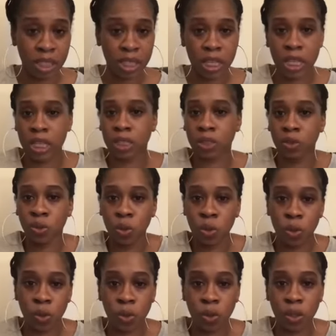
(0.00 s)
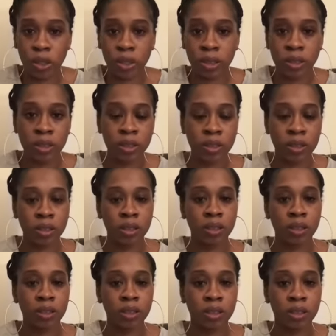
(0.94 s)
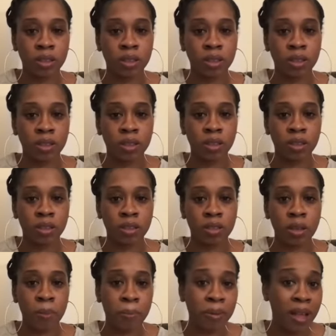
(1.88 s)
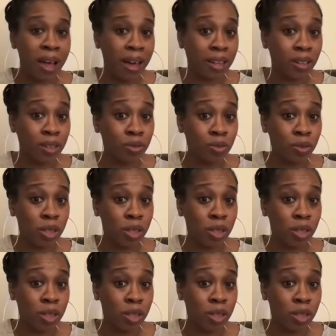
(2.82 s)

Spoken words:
ignore the black,